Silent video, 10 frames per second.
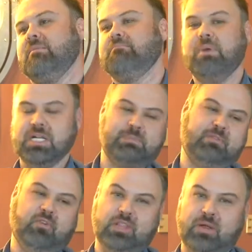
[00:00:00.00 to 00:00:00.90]
months
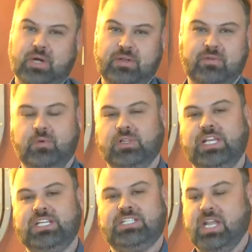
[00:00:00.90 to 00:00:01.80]
before they were even
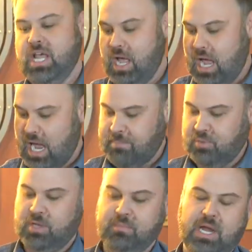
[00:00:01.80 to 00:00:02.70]
released, I
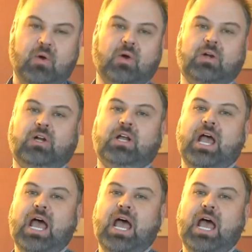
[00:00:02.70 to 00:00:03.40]
put in my order.